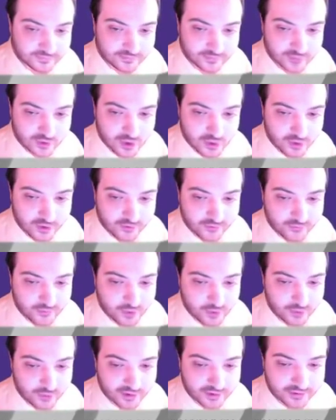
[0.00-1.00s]
Going
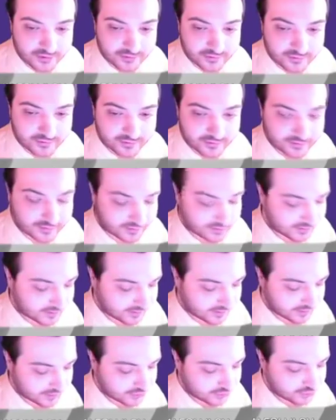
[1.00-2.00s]
forward,
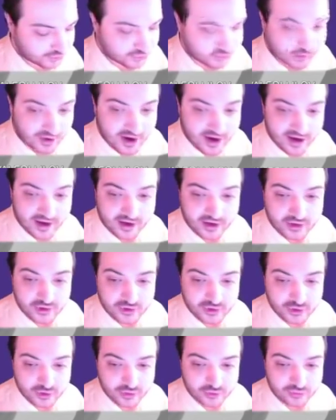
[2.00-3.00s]
trying
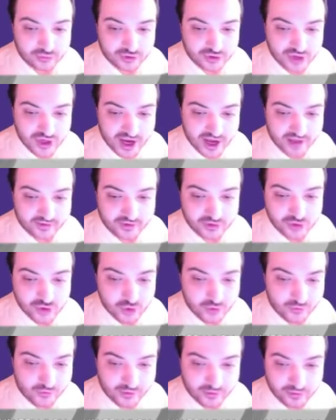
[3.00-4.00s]
to challenge
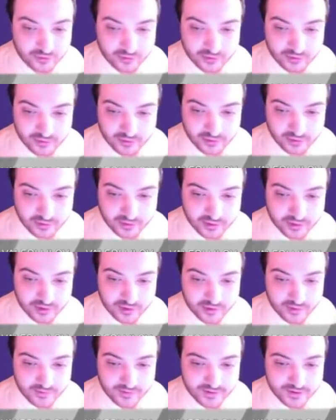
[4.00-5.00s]
over
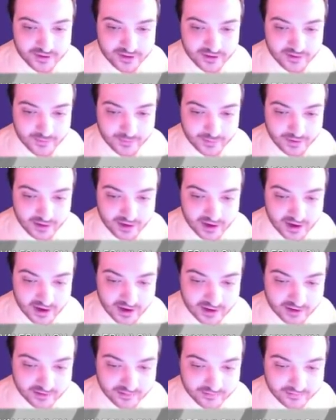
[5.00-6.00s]
the d3
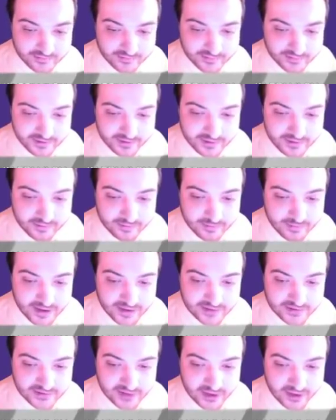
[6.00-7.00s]
knight.
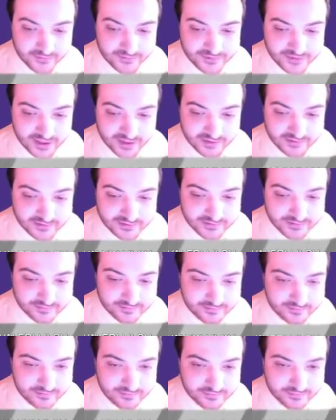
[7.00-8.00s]
Makes a lot of sense.
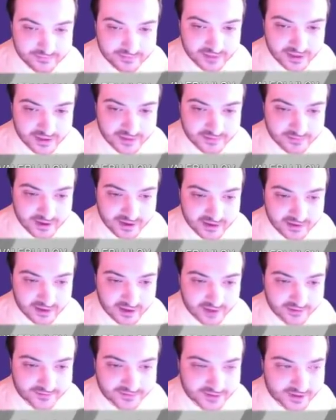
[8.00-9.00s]
Does make a
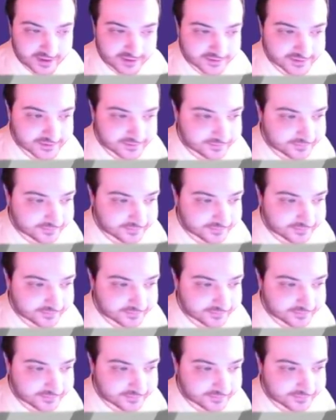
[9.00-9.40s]
lot of sense.